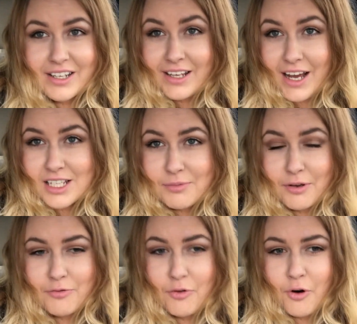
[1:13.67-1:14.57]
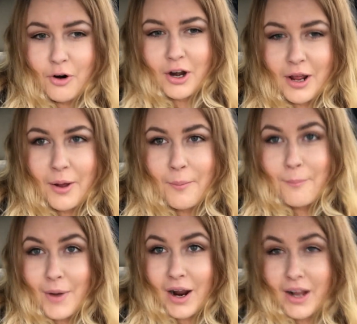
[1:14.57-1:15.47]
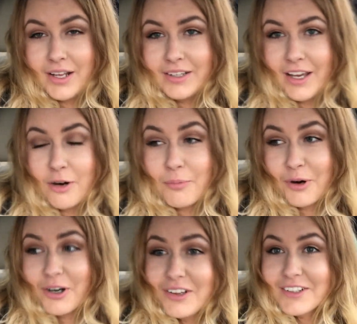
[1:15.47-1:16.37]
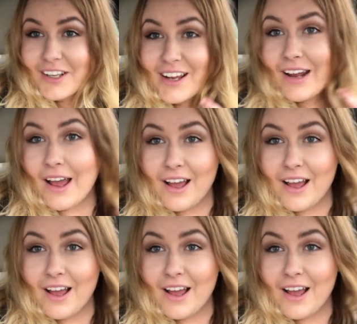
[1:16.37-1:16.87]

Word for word: He asked me for my date of birth and